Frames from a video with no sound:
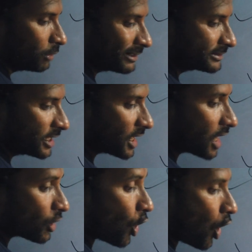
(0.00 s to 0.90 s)
But there
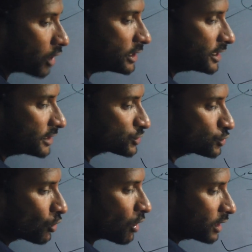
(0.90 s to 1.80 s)
are holidays
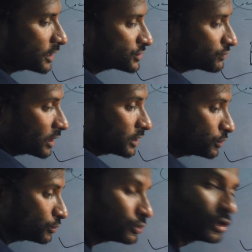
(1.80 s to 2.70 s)
to college where
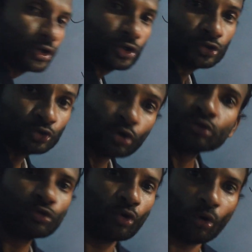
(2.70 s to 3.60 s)
you
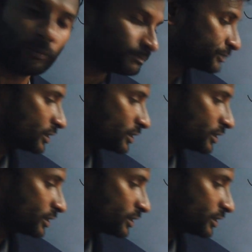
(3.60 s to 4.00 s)
don't go.